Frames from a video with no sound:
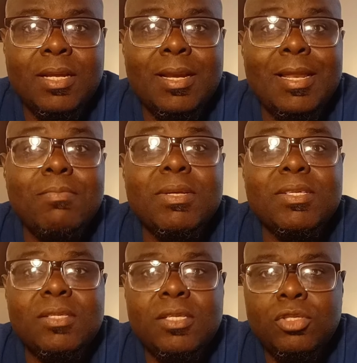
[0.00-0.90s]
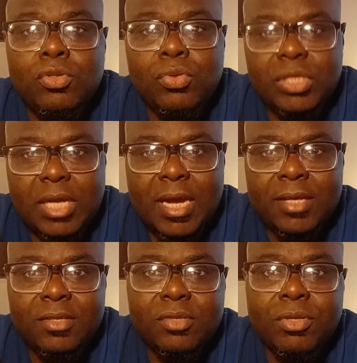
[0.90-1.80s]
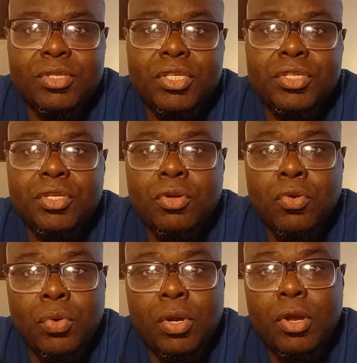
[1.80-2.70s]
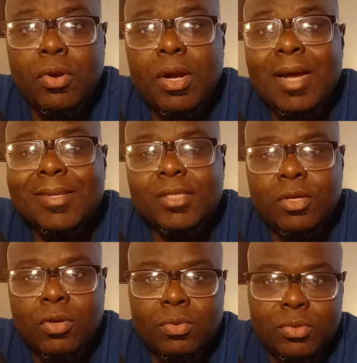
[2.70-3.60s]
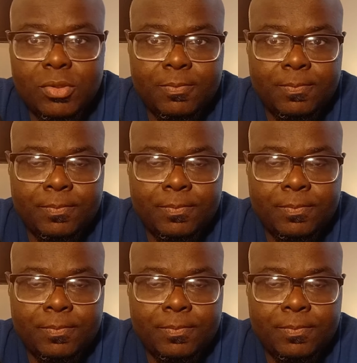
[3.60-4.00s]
that limits the two sides' strategic nuclear arsenals.